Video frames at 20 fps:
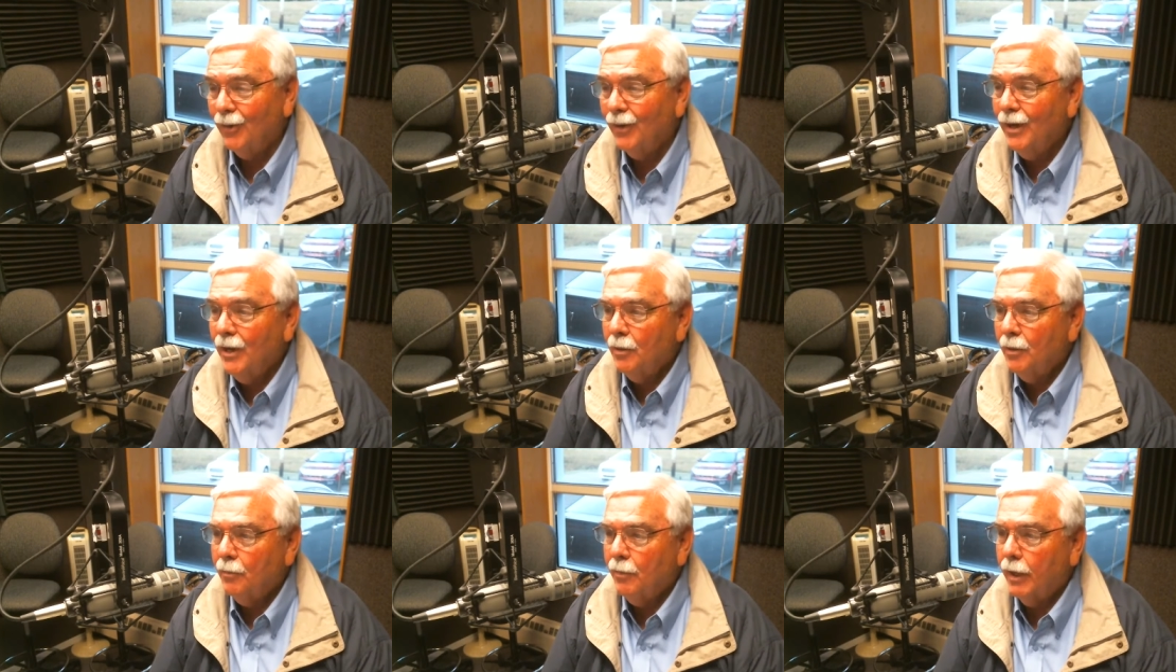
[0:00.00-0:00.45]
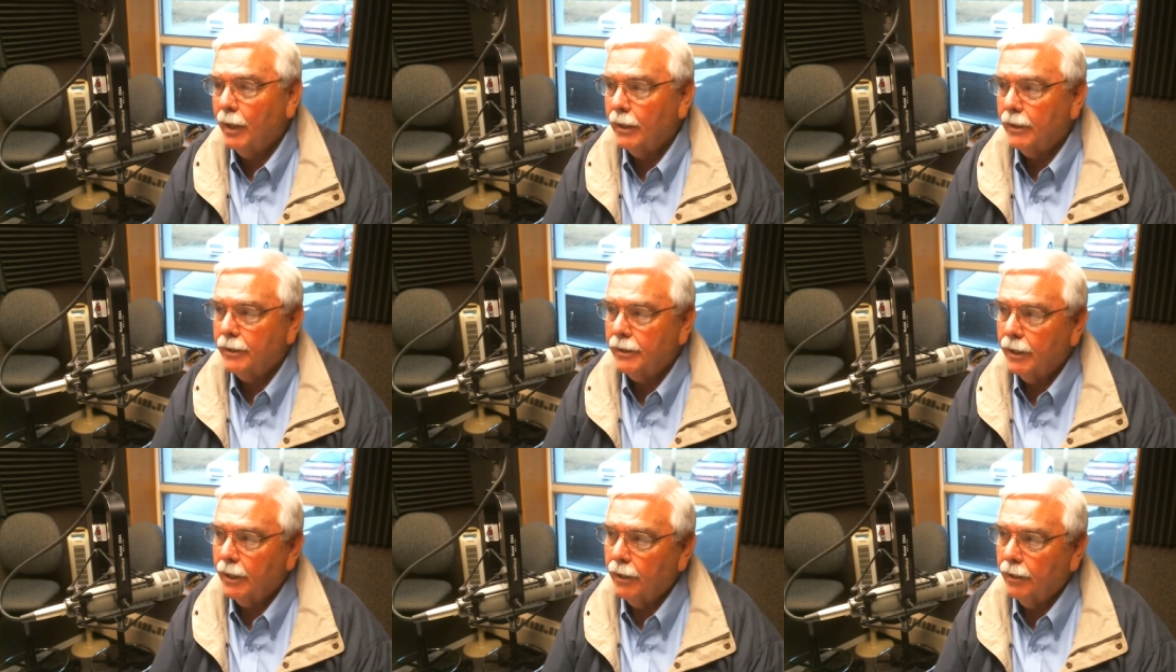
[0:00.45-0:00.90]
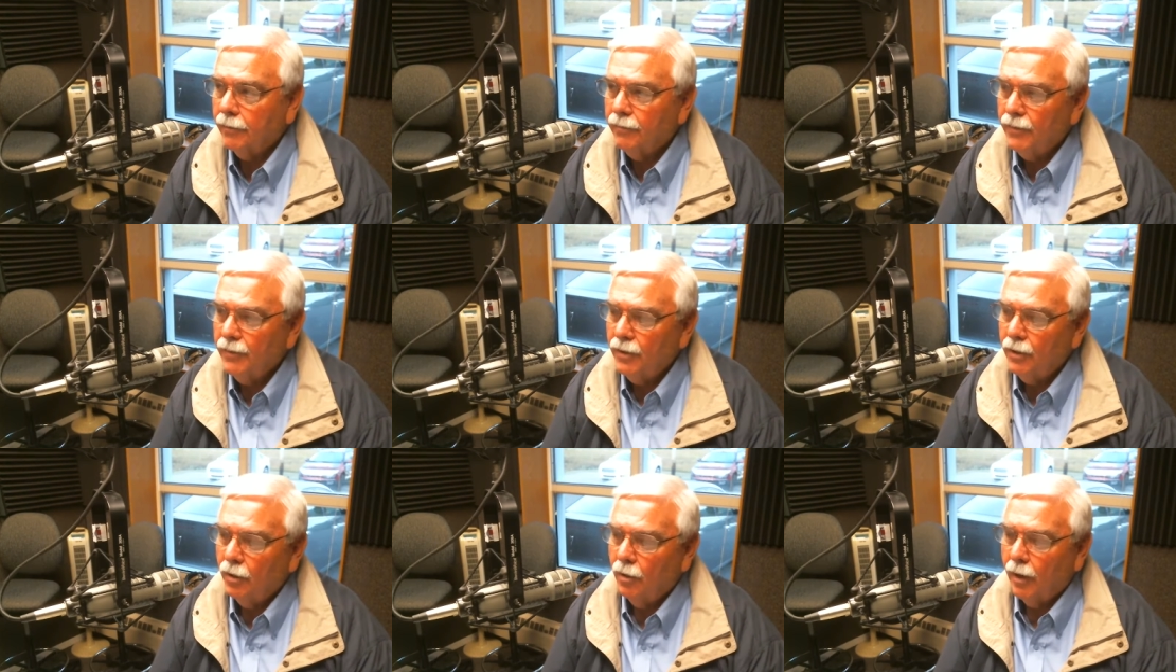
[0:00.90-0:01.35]
Yeah. But,
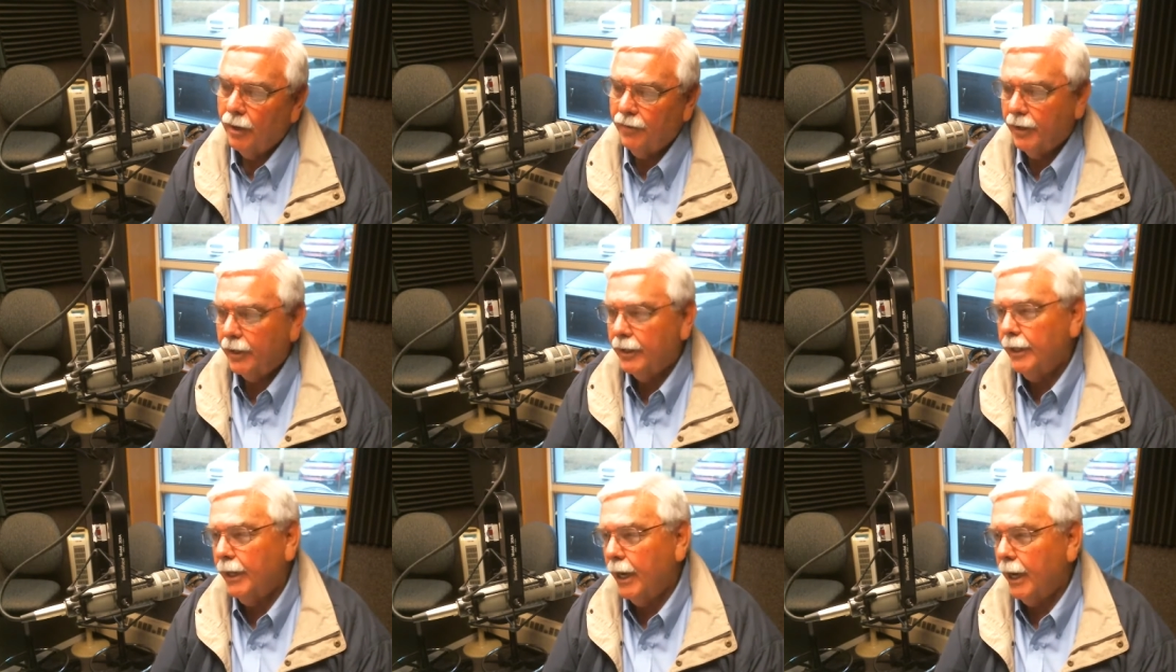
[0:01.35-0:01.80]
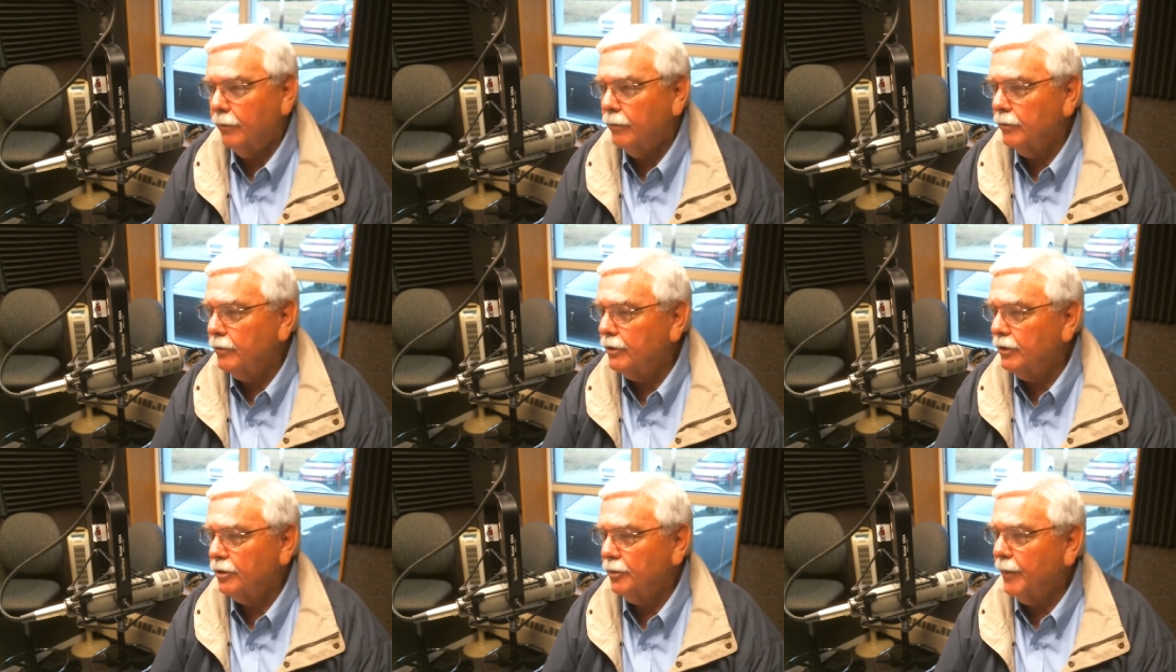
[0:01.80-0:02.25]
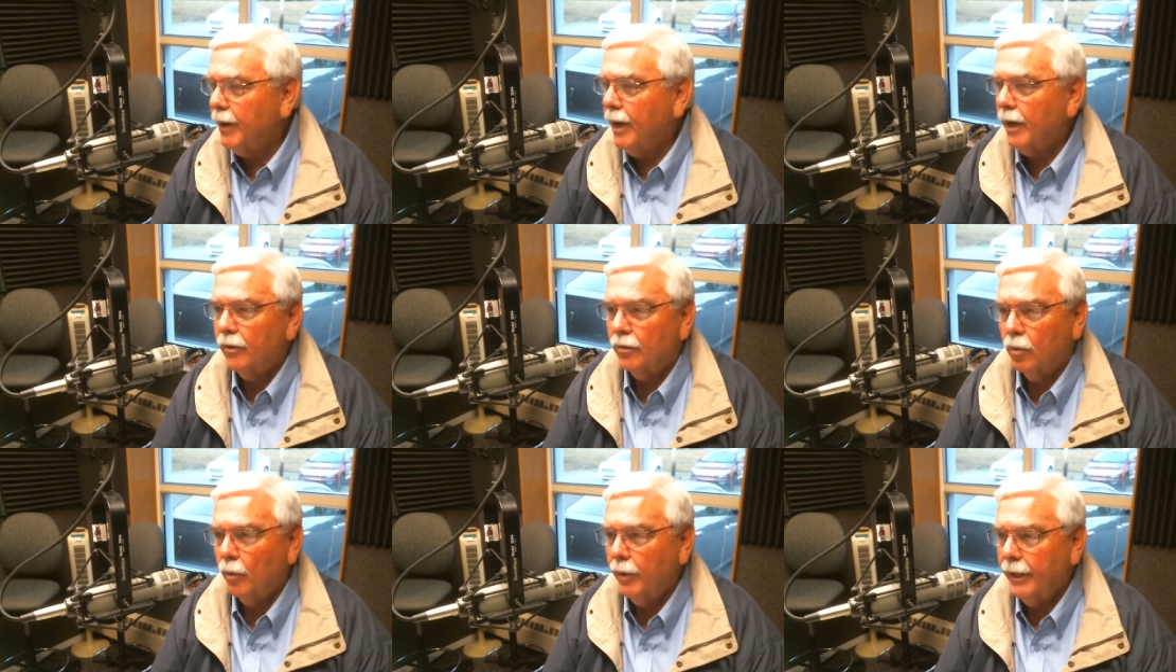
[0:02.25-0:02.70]
you know, I think the average is
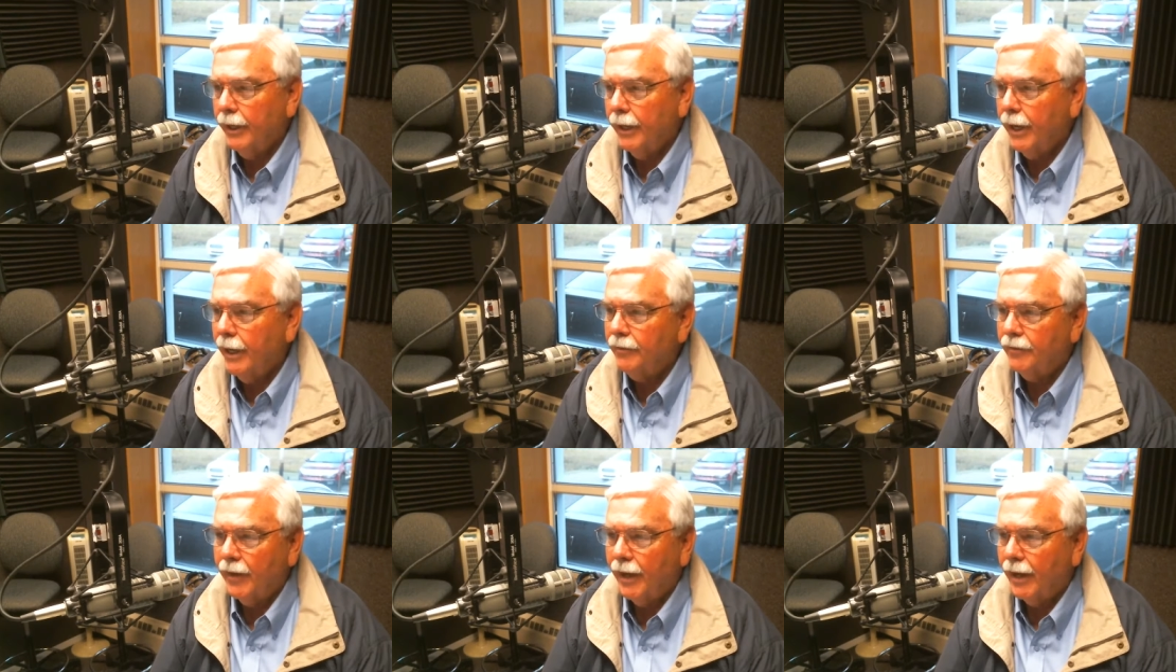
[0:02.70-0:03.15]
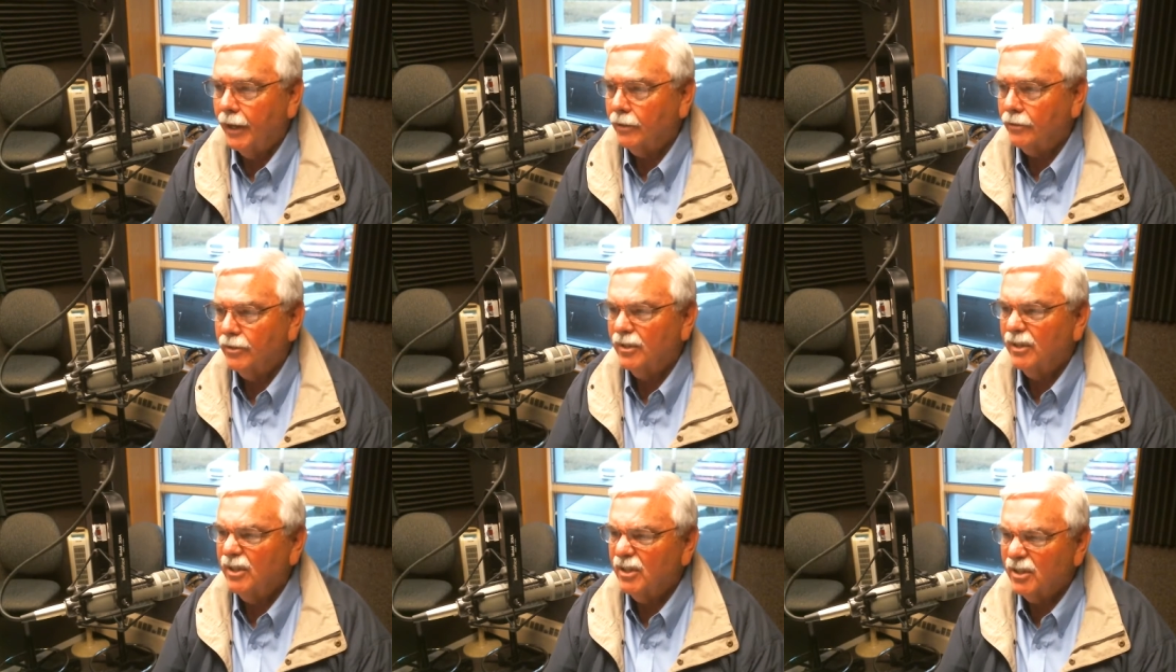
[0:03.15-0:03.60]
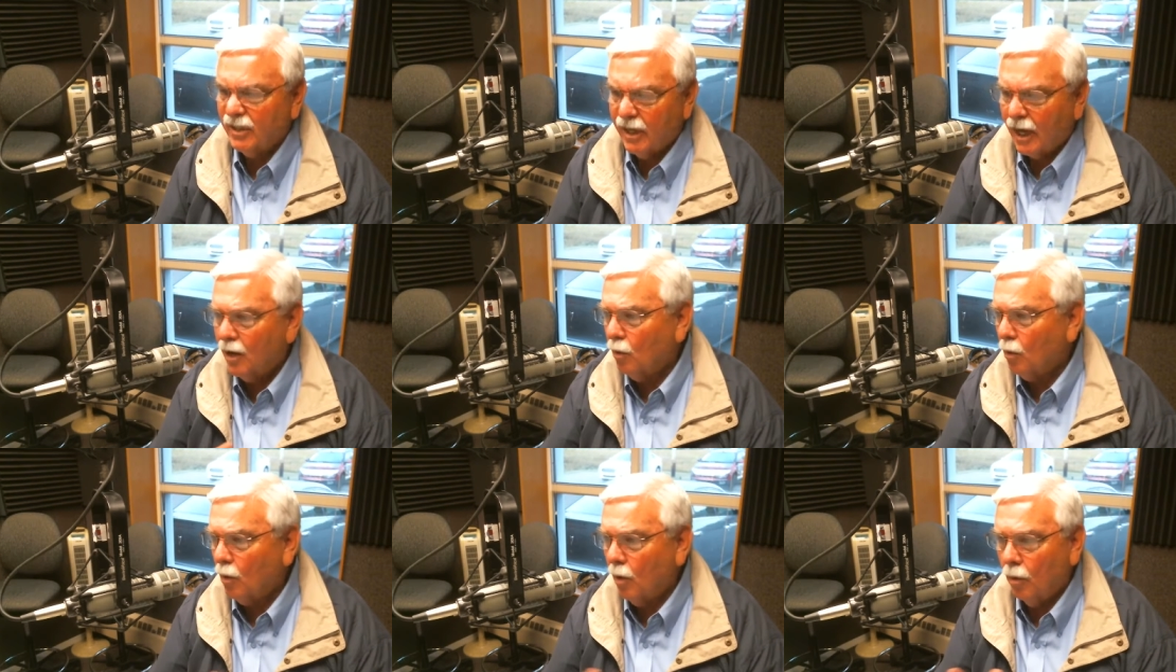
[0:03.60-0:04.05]
about 28,000 is
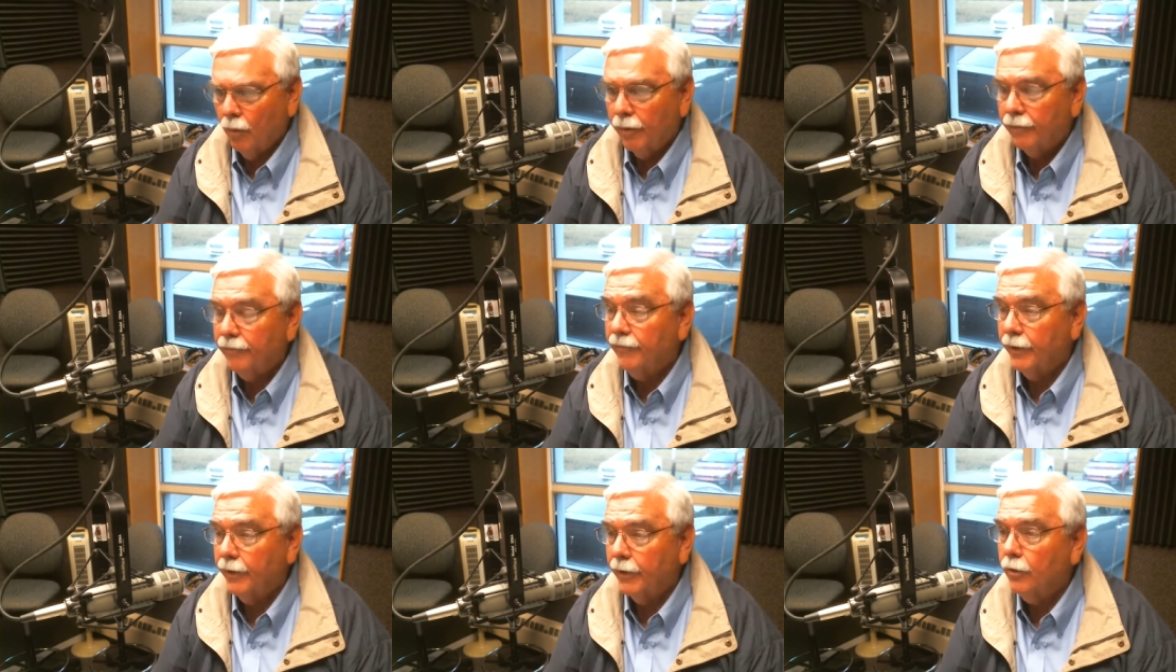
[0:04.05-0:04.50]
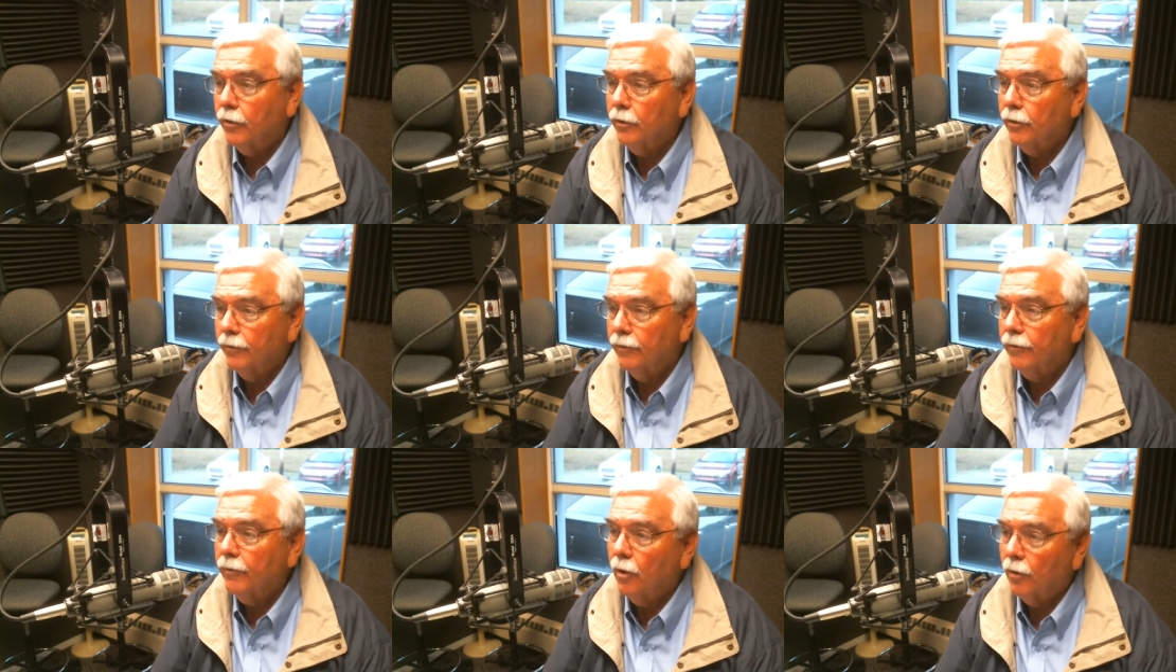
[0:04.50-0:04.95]
kind of what we're figuring